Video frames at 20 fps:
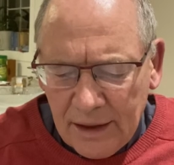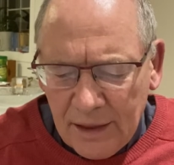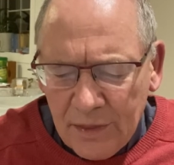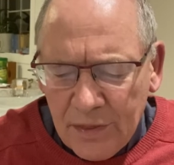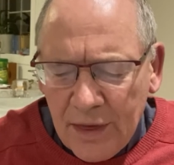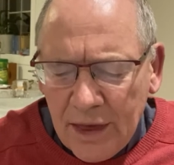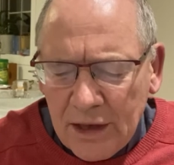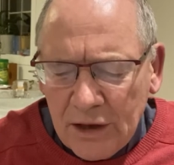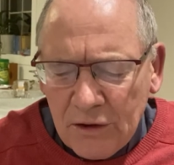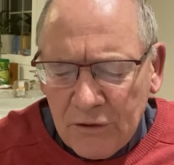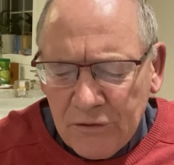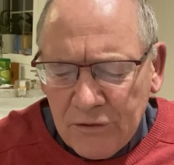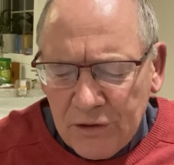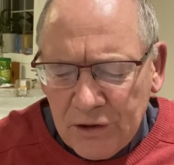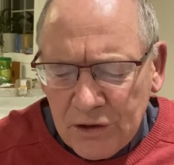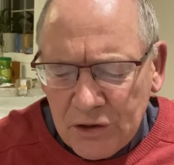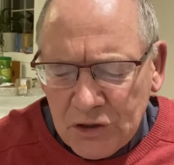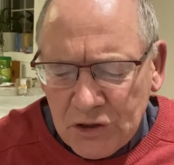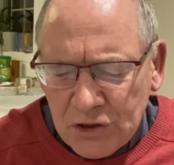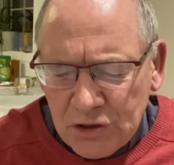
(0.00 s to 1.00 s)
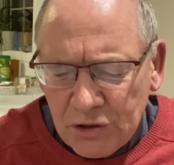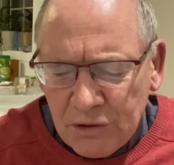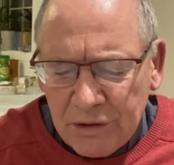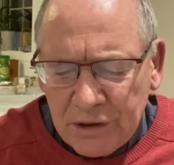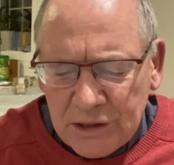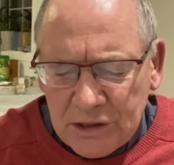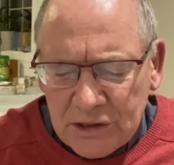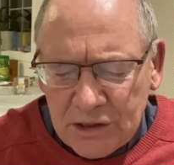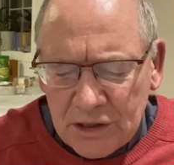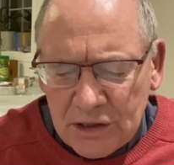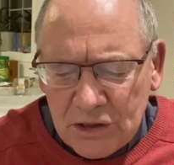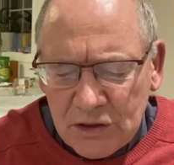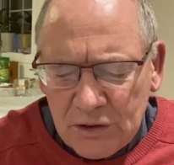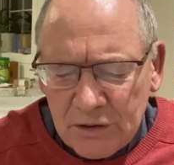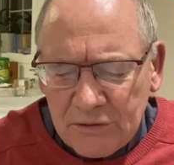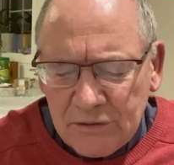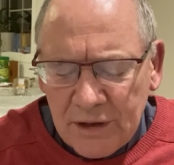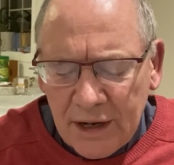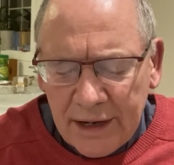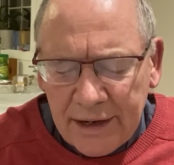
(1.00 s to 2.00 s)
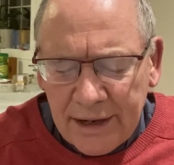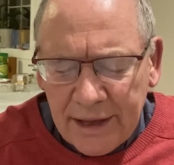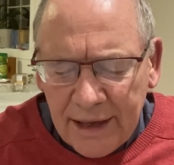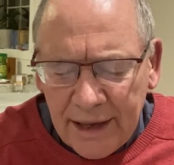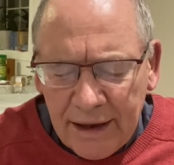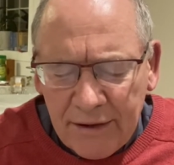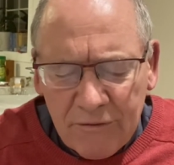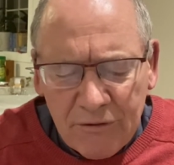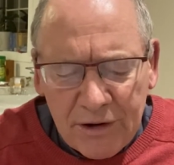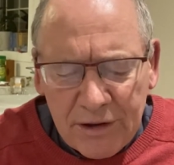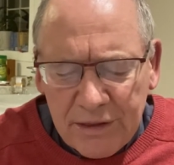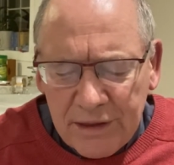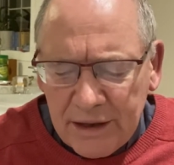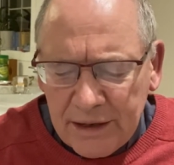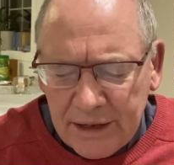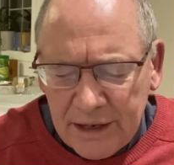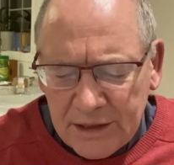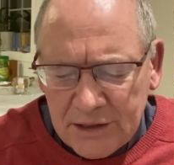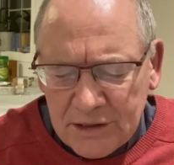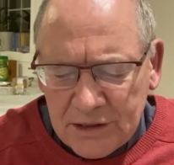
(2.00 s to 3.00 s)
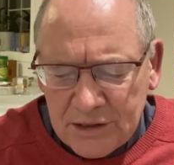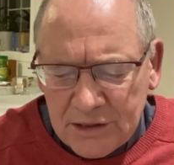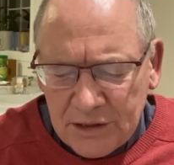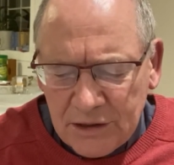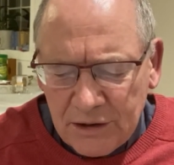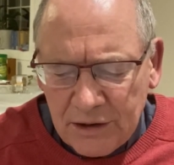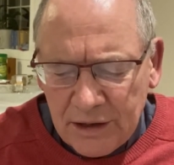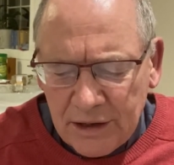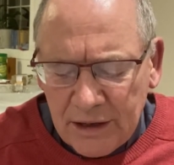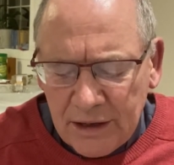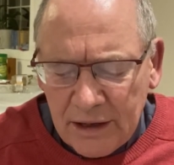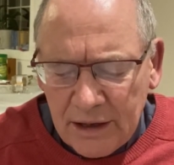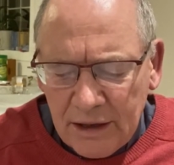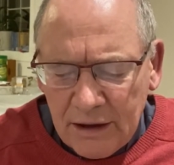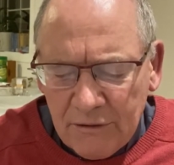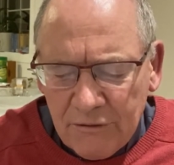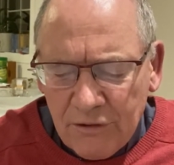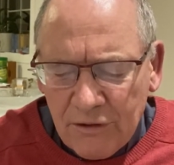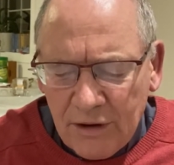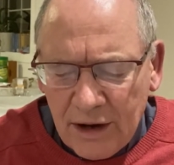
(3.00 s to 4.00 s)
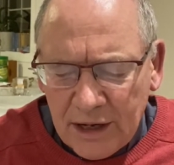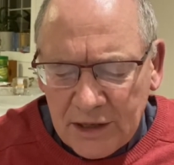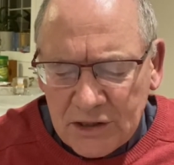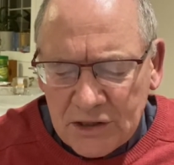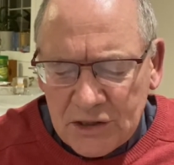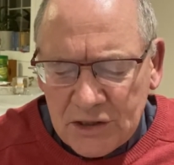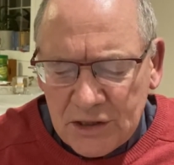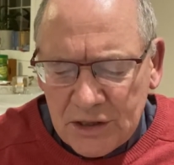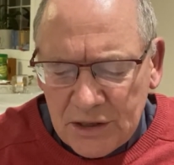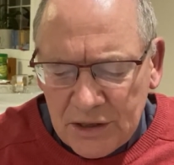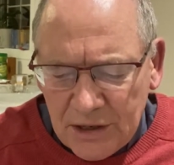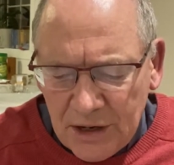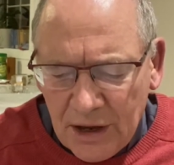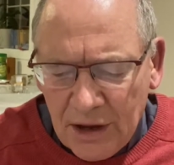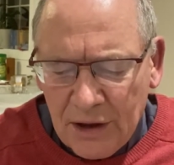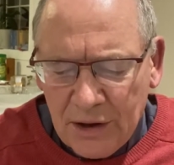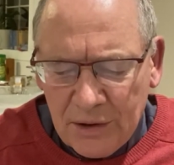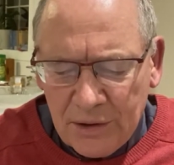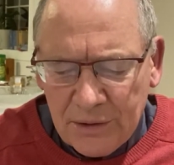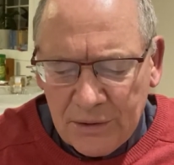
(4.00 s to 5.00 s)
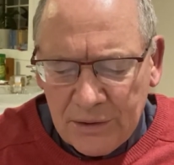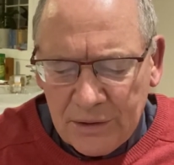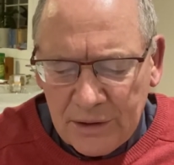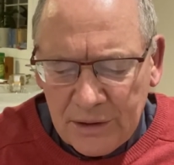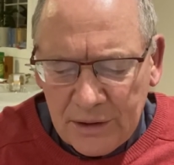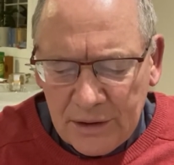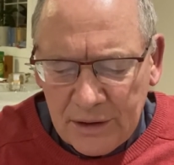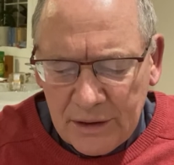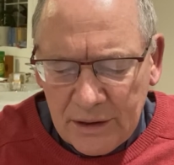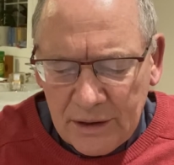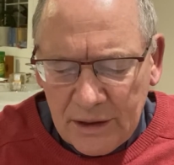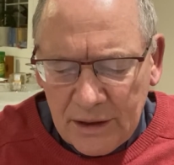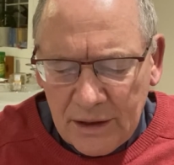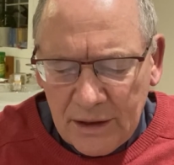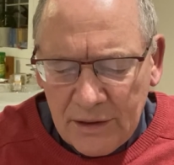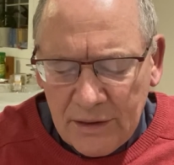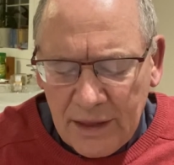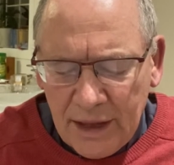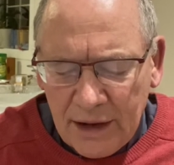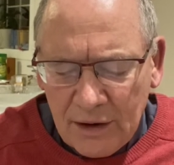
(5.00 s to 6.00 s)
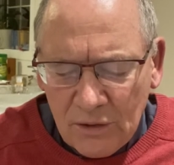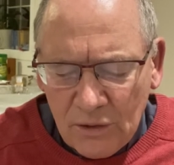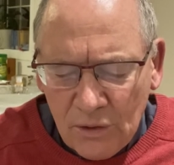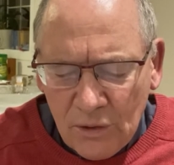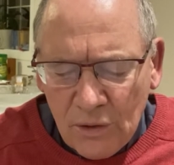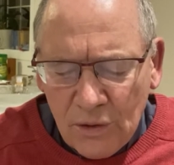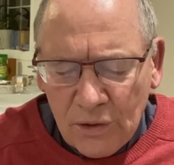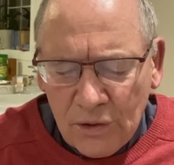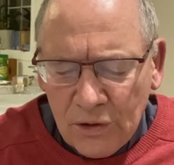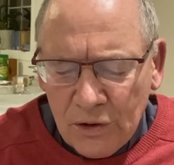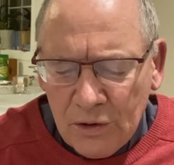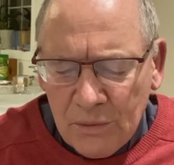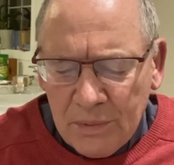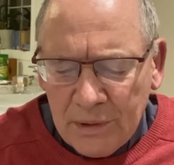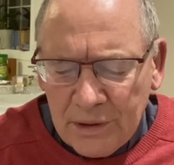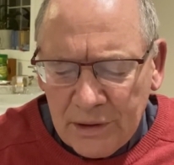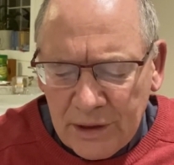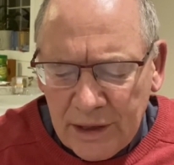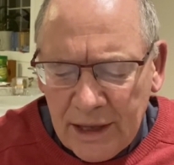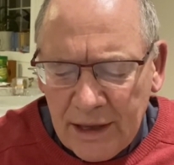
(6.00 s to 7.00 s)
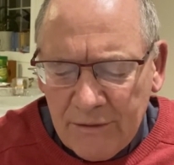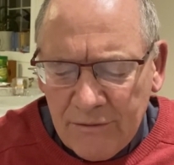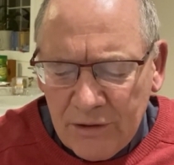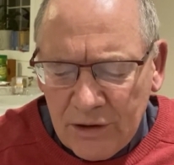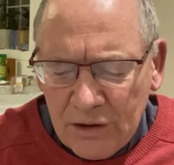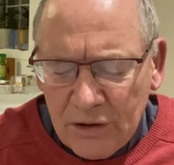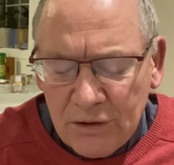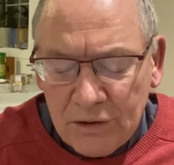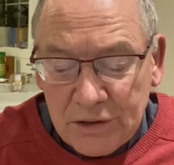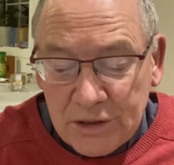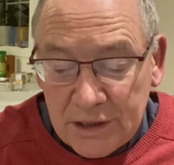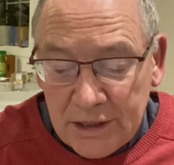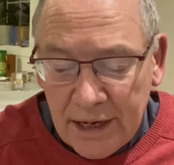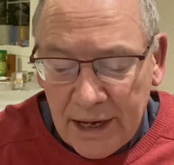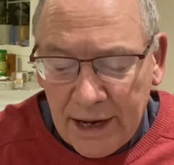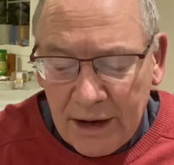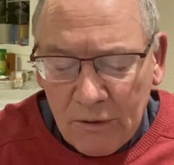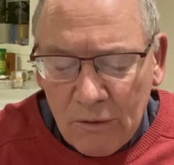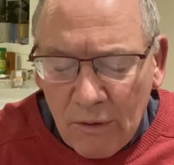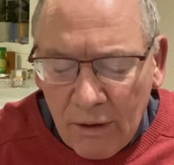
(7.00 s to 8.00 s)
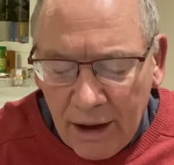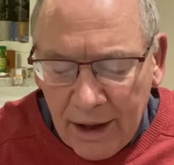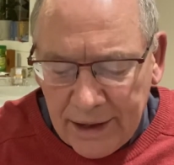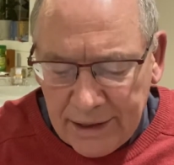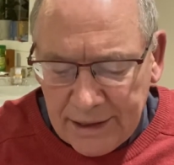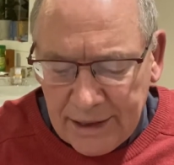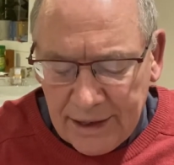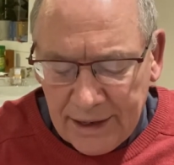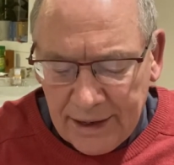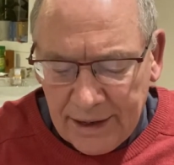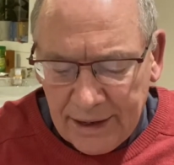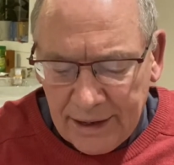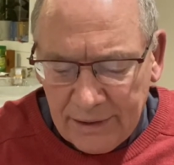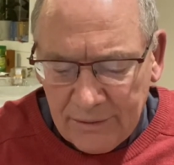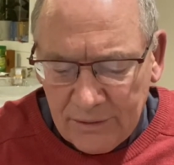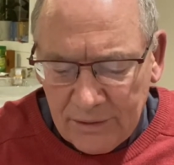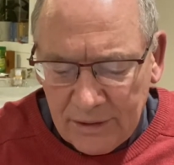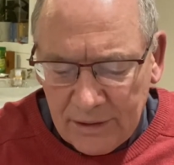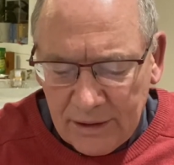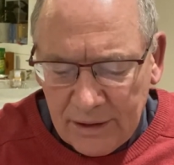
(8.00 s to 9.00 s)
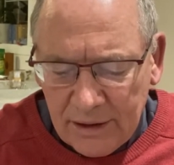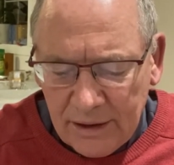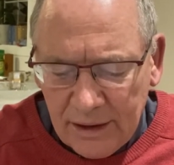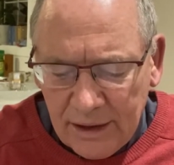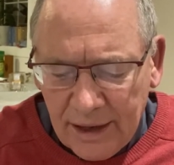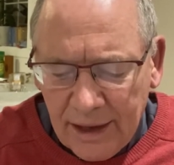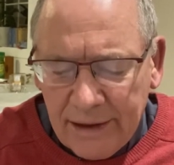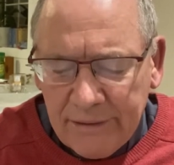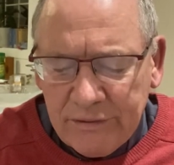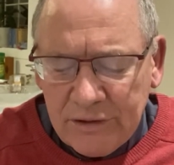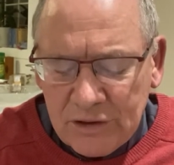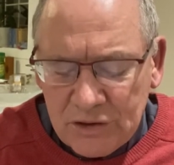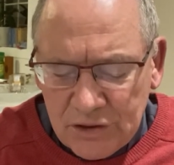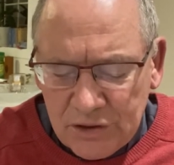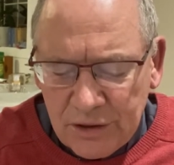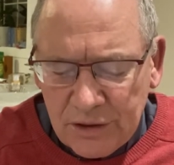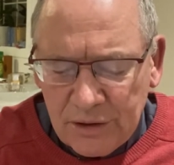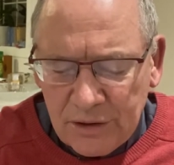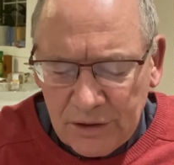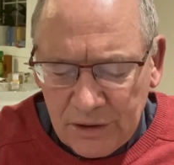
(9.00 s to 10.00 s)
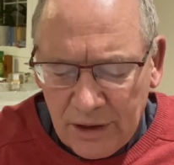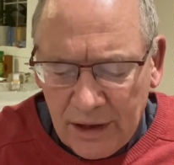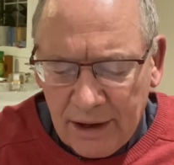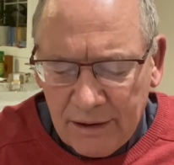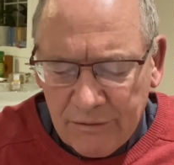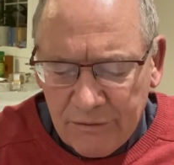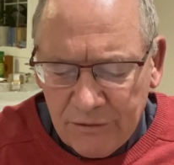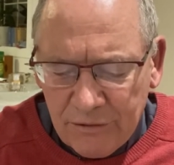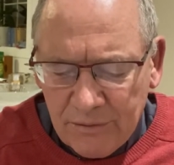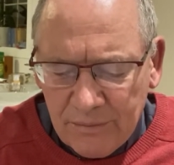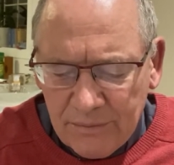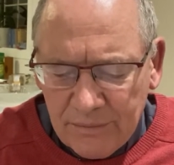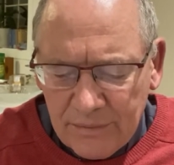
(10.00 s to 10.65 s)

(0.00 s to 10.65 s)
Thank you for the assurance that you have done everything necessary for us to know that all who believe in you today, right now, have eternal life.